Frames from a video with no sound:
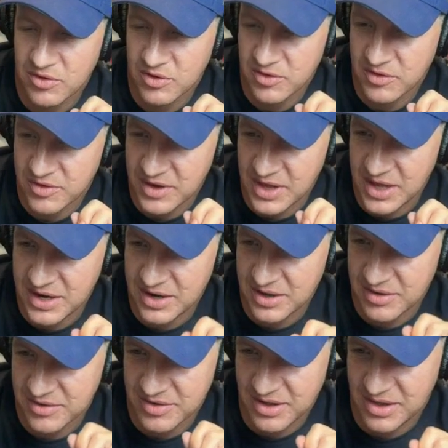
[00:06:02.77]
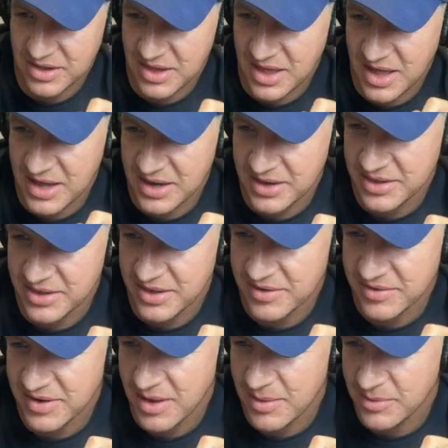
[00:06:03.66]
and standings a lot
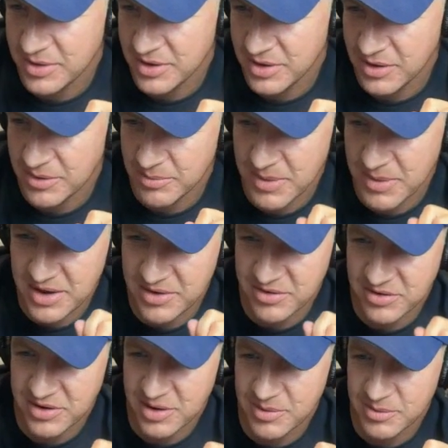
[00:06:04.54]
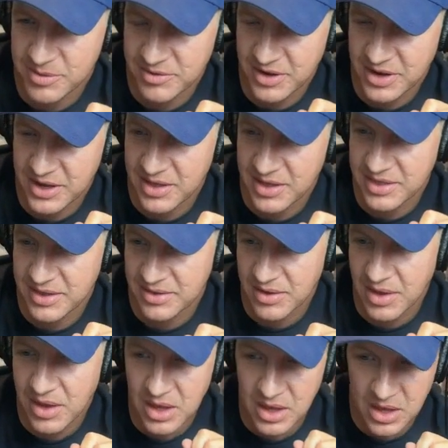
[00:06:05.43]
this time of year, magic numbers, that kind of thing.
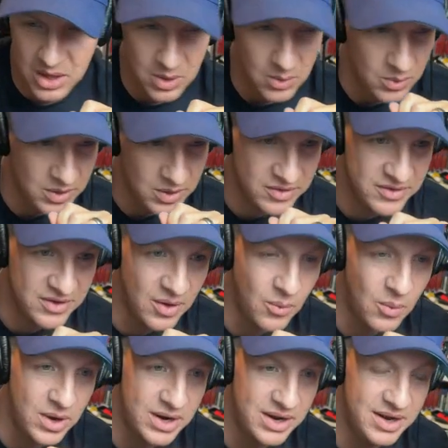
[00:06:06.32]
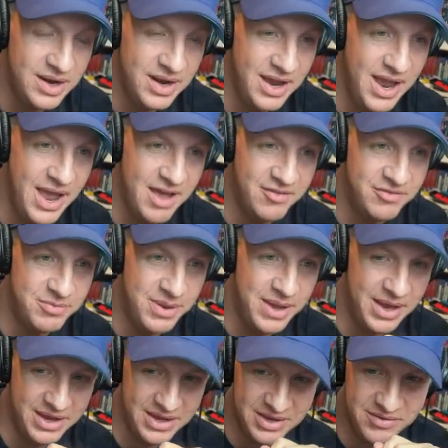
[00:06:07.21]
We're still 1.5
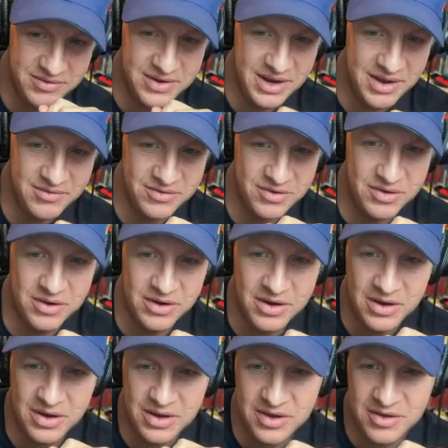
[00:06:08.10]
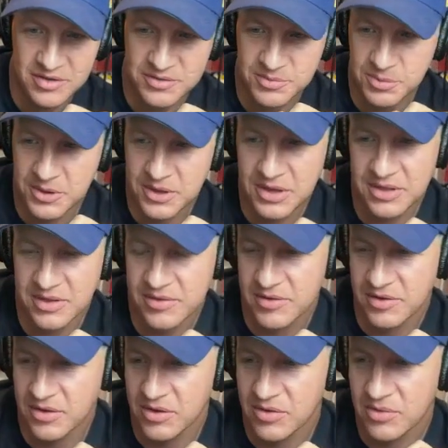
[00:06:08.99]
back, even after splitting the
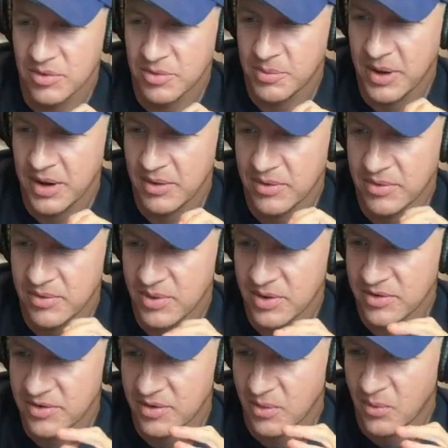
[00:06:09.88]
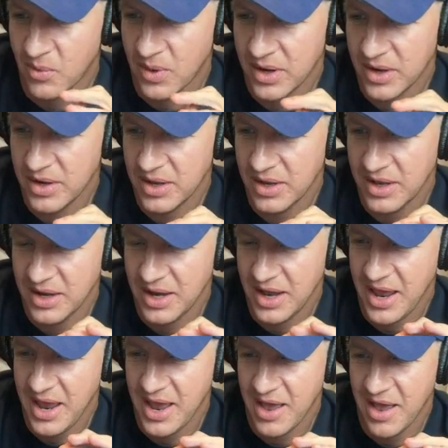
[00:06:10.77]
series with Pirates. We're still
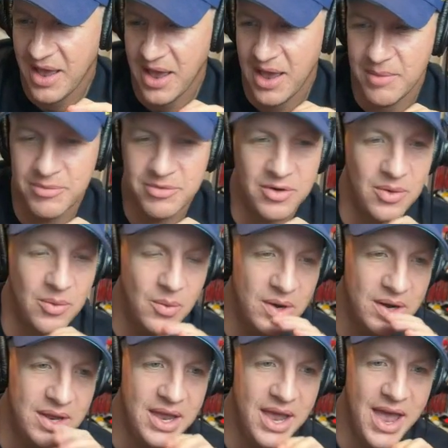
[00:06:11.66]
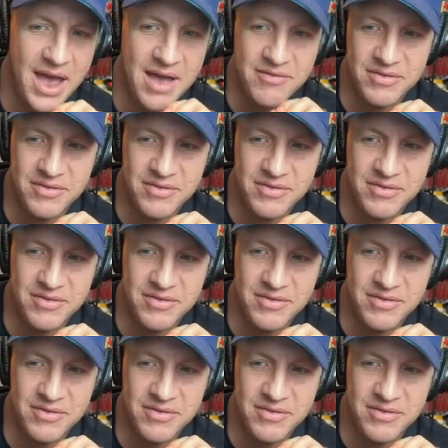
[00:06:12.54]
1.5